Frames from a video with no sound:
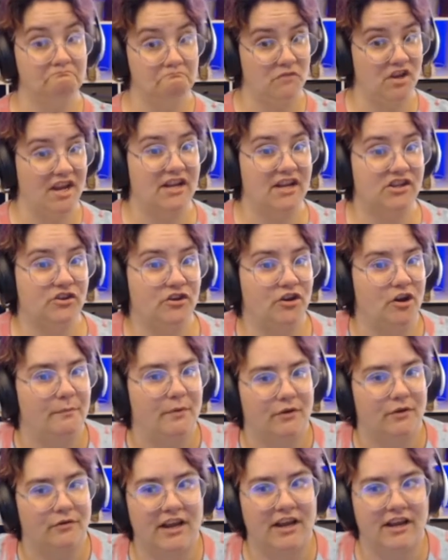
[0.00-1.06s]
you got your
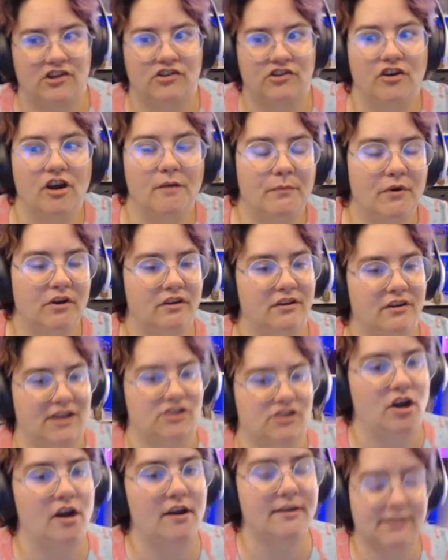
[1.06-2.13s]
notebook, right? You got your notebook, you
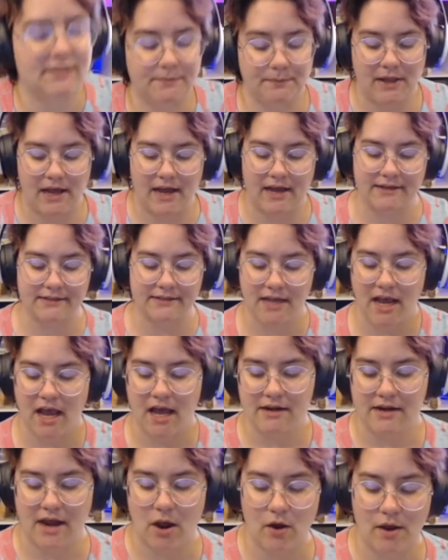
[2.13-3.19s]
got your art supplies.
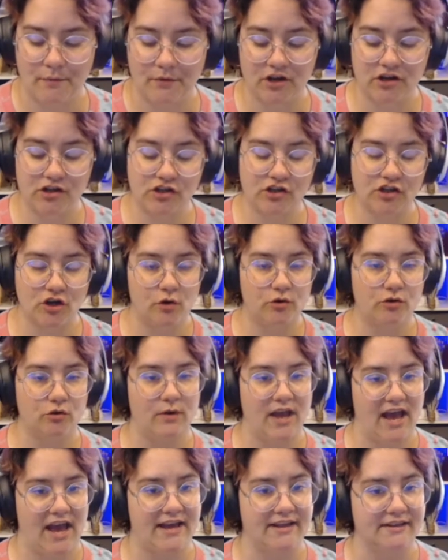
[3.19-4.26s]
Now I'm going to show you
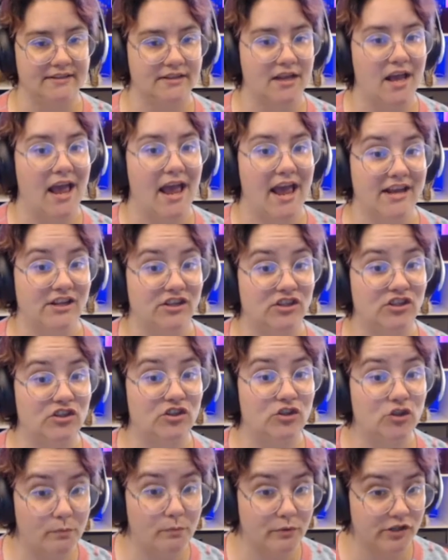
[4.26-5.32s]
guys a
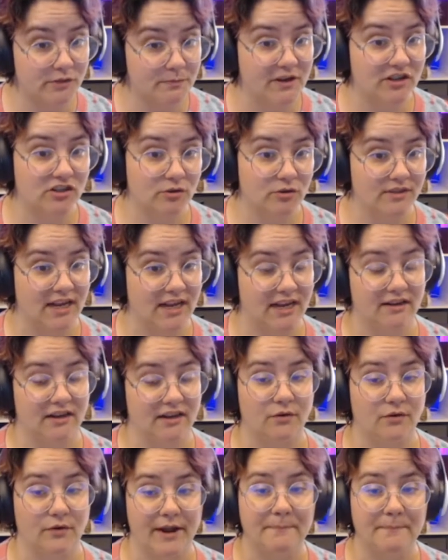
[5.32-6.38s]
super special
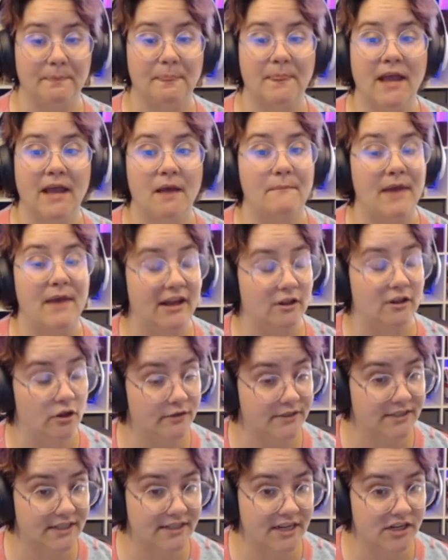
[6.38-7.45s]
technique, right? Pay
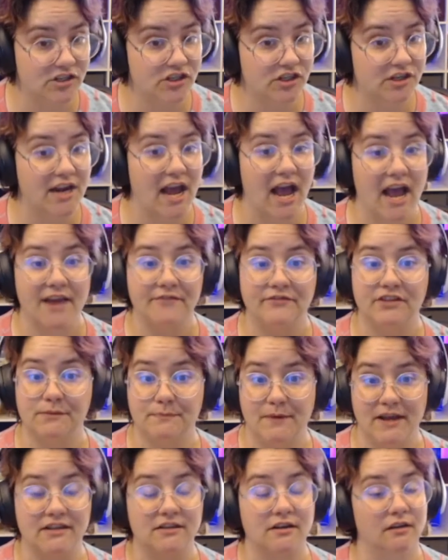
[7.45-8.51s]
close attention. I've
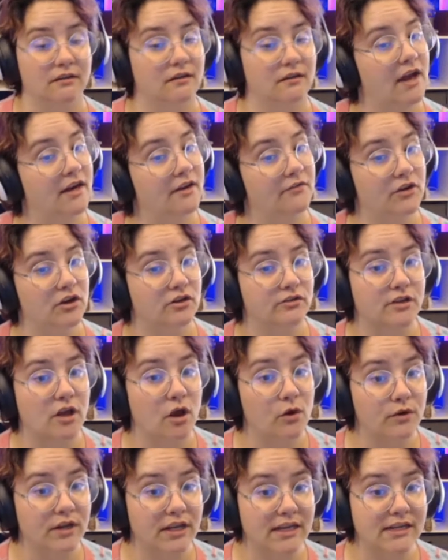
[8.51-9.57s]
spent a lot of years
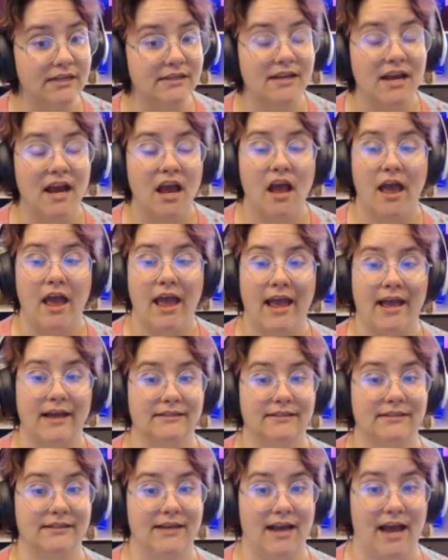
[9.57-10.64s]
honing it,
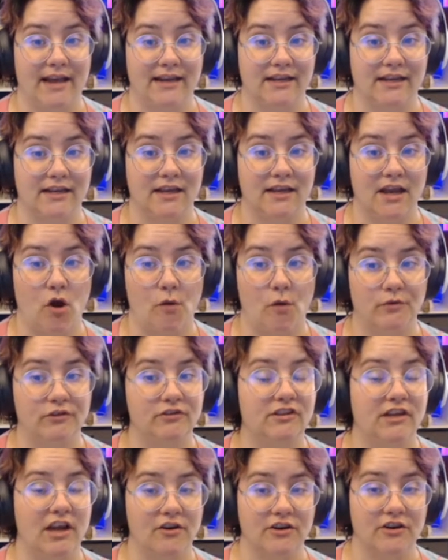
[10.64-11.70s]
and I can
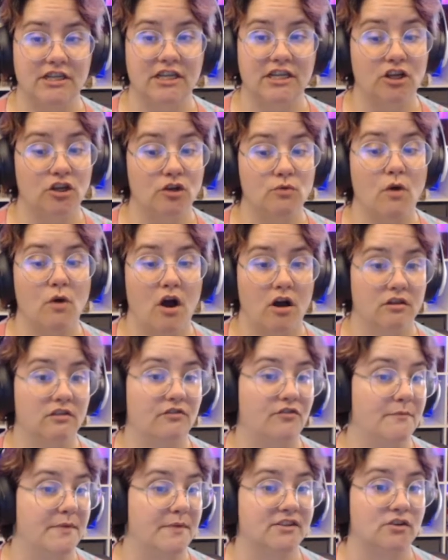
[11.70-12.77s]
almost guarantee you all
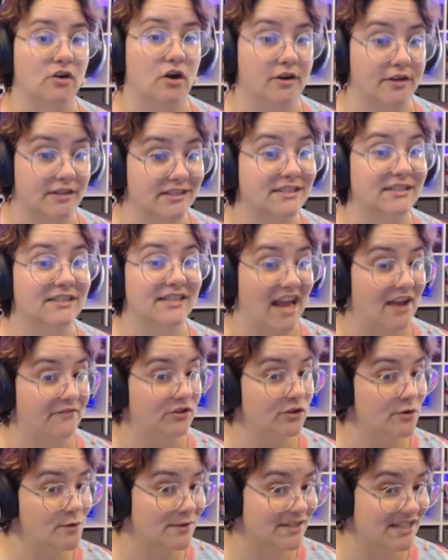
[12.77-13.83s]
of the best artists have
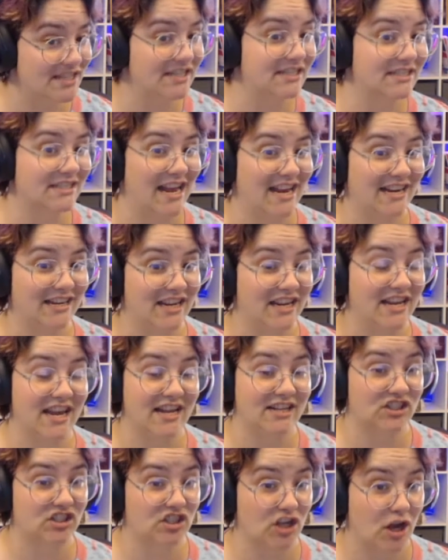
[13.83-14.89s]
used this technique
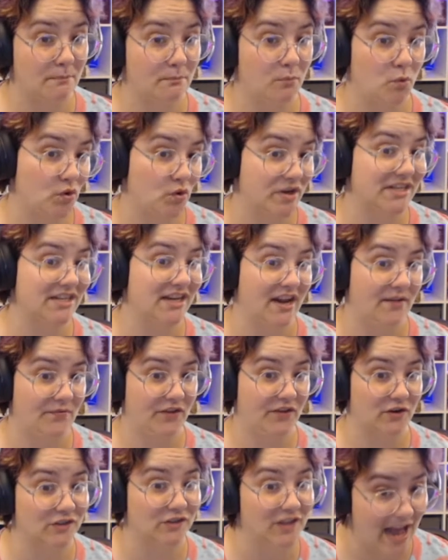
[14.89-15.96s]
at some point in
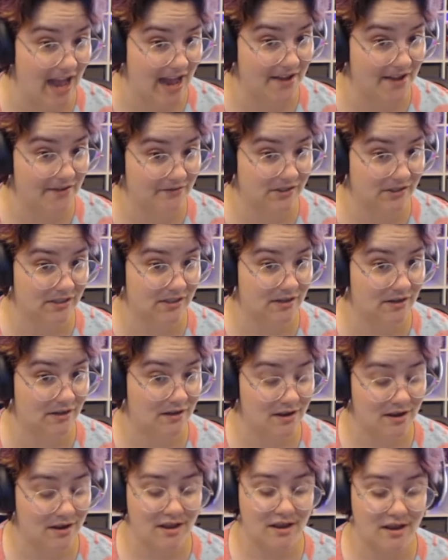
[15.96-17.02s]
their lives.
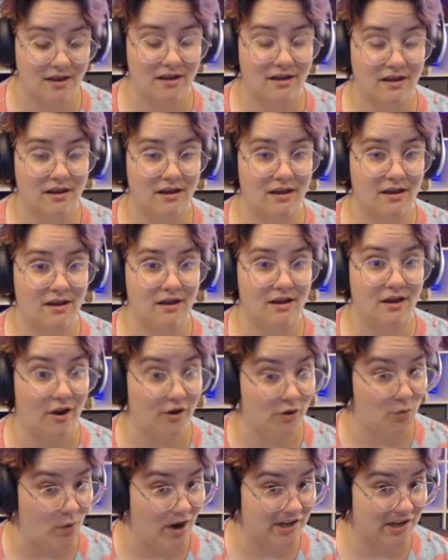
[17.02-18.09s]
Are
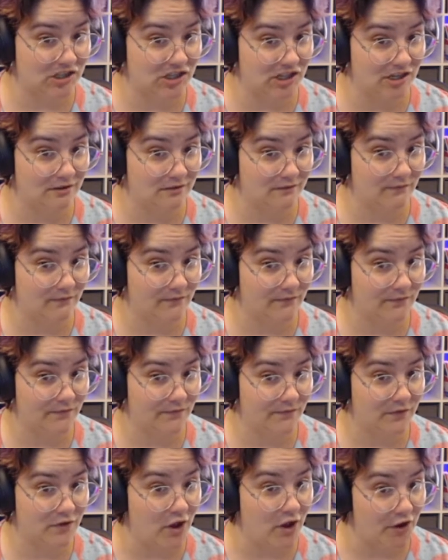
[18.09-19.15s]
you watching?
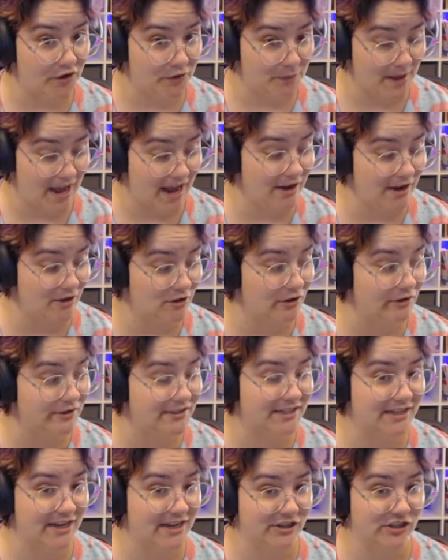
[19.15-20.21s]
Are you paying
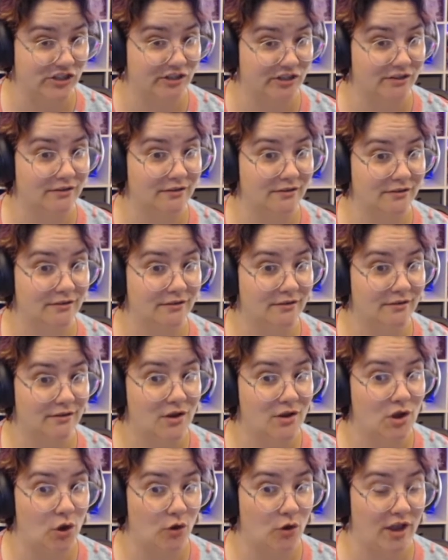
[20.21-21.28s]
close attention?
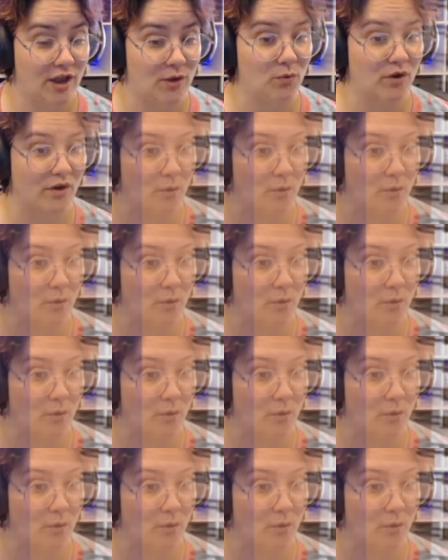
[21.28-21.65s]
Okay, we're